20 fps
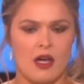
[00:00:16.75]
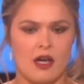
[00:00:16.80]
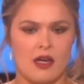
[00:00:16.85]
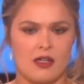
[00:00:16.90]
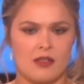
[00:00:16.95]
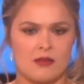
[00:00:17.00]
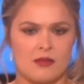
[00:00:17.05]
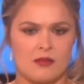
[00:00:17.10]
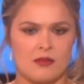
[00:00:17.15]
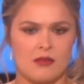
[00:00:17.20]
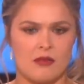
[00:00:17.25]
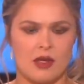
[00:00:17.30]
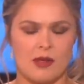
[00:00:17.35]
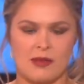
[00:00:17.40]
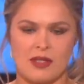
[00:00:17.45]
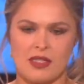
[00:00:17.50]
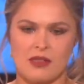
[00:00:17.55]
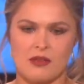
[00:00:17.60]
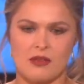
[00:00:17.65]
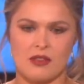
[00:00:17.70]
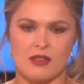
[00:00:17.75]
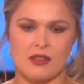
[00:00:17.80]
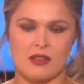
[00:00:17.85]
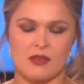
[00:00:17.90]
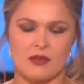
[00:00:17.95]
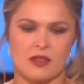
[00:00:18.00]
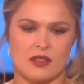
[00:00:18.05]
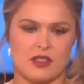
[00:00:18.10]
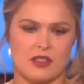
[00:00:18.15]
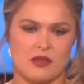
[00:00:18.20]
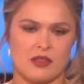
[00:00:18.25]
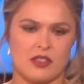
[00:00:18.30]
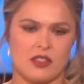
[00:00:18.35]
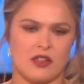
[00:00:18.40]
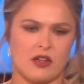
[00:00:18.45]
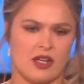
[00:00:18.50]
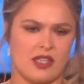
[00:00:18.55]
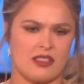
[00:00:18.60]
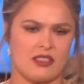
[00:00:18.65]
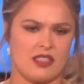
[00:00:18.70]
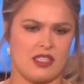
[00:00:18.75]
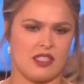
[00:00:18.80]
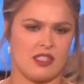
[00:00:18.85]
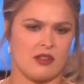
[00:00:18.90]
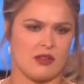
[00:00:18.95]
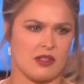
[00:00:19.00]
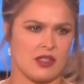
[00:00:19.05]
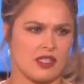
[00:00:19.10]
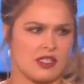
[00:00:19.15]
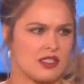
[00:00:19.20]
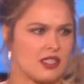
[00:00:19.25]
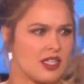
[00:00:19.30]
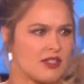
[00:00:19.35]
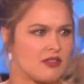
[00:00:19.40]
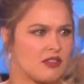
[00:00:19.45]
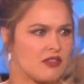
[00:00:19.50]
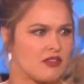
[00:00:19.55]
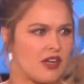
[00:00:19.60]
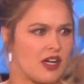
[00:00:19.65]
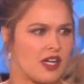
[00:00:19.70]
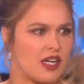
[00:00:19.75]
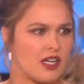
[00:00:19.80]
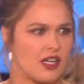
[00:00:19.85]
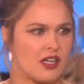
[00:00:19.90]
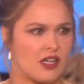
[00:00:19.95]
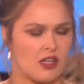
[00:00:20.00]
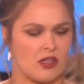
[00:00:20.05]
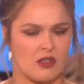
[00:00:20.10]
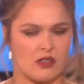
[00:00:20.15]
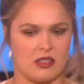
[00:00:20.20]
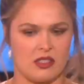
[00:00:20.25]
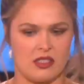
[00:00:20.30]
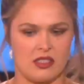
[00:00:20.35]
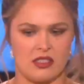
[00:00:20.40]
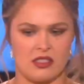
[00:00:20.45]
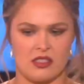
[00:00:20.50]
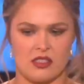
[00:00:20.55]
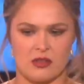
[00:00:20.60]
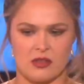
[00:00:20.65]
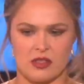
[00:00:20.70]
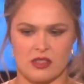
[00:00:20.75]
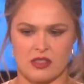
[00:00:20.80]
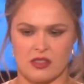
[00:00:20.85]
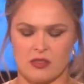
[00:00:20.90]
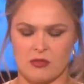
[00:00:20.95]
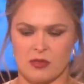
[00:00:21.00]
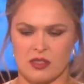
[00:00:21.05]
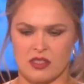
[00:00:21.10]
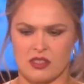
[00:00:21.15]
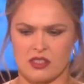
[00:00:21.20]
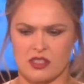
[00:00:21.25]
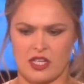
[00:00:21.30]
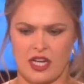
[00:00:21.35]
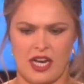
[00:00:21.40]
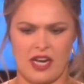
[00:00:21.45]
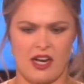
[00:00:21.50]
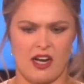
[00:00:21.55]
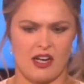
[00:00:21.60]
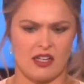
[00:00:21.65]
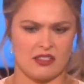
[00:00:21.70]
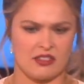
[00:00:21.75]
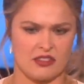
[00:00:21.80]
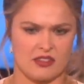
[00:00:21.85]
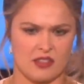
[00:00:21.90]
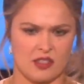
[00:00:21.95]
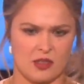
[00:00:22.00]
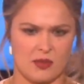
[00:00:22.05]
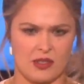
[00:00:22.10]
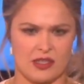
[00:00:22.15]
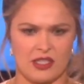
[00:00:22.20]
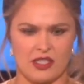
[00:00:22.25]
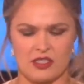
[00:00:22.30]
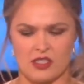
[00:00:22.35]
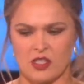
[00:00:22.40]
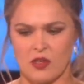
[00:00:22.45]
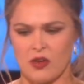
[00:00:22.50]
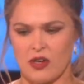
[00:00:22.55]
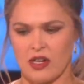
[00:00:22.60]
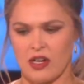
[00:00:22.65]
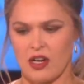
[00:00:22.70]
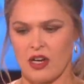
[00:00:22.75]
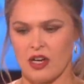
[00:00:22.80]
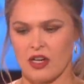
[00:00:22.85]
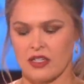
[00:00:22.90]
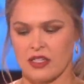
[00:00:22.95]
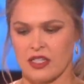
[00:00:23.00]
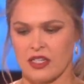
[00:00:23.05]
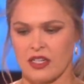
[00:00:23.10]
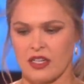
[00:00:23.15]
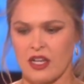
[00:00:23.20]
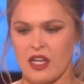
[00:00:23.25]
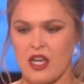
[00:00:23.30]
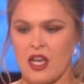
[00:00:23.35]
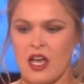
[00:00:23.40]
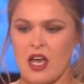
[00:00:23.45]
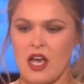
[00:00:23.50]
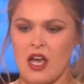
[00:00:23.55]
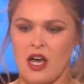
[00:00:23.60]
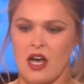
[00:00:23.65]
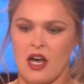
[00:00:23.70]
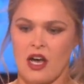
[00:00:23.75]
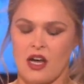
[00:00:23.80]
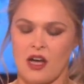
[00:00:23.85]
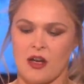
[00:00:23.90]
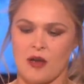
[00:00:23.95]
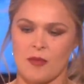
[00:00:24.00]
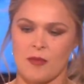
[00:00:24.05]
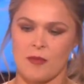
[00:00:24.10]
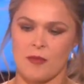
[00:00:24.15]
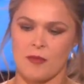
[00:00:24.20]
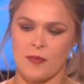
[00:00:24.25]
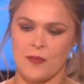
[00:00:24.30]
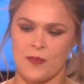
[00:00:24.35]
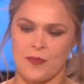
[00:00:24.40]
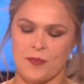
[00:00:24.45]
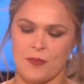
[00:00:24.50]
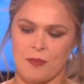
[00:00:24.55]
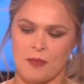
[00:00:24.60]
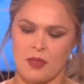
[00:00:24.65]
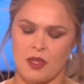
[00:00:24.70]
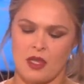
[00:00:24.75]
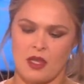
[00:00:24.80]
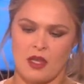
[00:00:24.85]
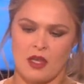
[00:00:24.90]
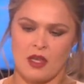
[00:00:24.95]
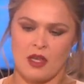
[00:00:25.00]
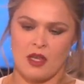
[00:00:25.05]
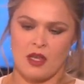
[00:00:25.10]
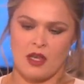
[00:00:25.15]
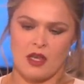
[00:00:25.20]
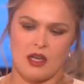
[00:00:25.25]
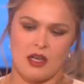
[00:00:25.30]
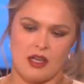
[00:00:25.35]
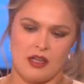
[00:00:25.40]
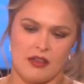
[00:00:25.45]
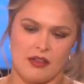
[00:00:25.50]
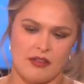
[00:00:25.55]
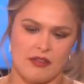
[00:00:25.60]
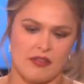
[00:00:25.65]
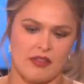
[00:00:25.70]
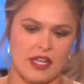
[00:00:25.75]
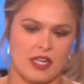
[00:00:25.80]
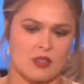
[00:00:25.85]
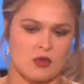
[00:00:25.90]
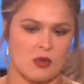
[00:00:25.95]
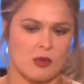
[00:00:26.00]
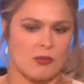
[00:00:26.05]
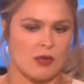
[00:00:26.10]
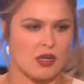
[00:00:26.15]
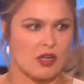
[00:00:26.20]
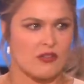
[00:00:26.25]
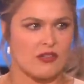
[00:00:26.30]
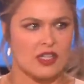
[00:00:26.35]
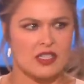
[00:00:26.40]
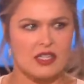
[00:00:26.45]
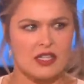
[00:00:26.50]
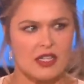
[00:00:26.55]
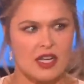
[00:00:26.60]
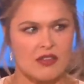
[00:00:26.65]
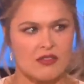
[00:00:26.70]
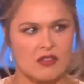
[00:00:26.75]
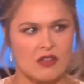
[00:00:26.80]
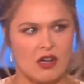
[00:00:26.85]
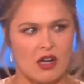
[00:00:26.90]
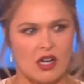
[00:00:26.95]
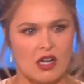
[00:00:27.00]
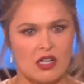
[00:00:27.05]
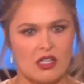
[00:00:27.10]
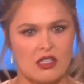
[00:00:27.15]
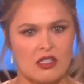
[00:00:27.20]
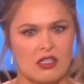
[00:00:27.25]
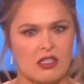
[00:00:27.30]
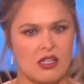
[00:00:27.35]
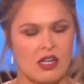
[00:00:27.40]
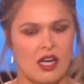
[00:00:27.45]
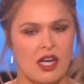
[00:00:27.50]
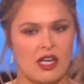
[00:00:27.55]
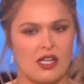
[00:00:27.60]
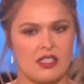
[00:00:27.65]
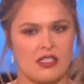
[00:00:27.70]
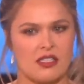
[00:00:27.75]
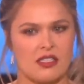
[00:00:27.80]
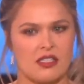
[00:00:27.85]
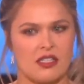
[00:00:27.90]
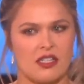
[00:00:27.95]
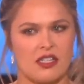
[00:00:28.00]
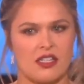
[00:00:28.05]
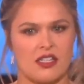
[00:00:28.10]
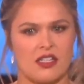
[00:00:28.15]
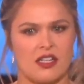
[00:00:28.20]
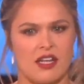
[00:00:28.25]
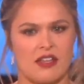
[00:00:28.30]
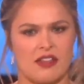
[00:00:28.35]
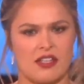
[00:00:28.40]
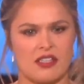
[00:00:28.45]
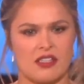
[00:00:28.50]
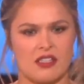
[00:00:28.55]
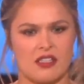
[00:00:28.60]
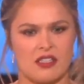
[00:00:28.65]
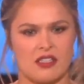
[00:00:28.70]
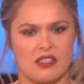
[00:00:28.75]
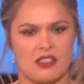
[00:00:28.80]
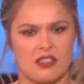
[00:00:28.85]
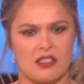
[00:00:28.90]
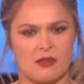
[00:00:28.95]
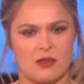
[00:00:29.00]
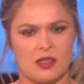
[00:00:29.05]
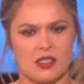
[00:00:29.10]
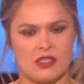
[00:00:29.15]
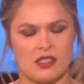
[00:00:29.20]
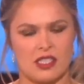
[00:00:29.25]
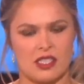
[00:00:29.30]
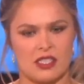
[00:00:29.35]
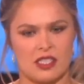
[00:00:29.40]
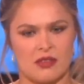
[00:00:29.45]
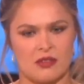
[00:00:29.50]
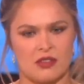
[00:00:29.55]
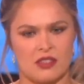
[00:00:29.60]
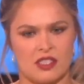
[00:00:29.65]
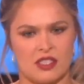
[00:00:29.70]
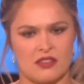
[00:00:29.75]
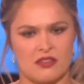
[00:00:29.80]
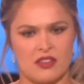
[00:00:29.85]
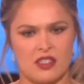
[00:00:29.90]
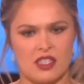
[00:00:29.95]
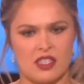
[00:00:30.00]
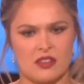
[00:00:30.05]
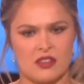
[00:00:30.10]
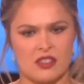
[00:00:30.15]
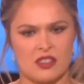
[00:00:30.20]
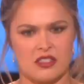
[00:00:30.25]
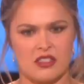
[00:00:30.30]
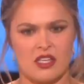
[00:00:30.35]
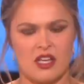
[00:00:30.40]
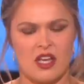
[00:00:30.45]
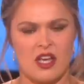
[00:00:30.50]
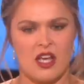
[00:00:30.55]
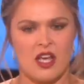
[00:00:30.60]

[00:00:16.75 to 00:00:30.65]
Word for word: Um, I mean, it's always crazy going into every fight. You know, it's always so much chaos and so many things going on, and. Um, things weren't perfect. They never are. And uh, I think the the one thing that was different was